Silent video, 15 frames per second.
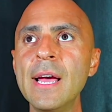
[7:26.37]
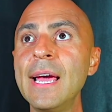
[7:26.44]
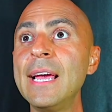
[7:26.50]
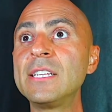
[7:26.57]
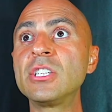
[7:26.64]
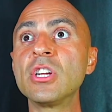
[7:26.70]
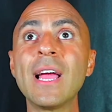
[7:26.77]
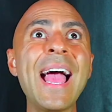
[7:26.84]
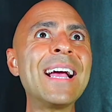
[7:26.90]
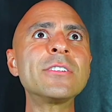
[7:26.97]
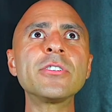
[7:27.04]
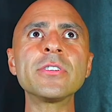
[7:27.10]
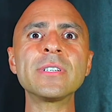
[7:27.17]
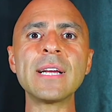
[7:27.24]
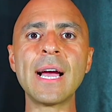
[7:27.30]
It's
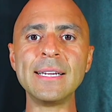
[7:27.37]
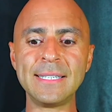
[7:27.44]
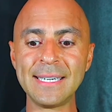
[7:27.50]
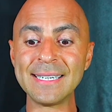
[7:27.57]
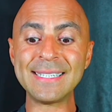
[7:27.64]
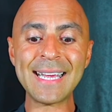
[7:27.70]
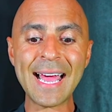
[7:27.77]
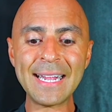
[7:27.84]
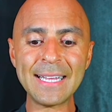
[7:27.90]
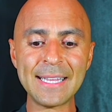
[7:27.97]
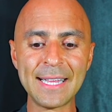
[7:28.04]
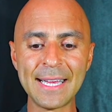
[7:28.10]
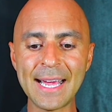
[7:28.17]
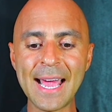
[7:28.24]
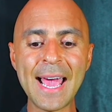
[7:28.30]
exercising, it's
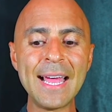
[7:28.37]
anything.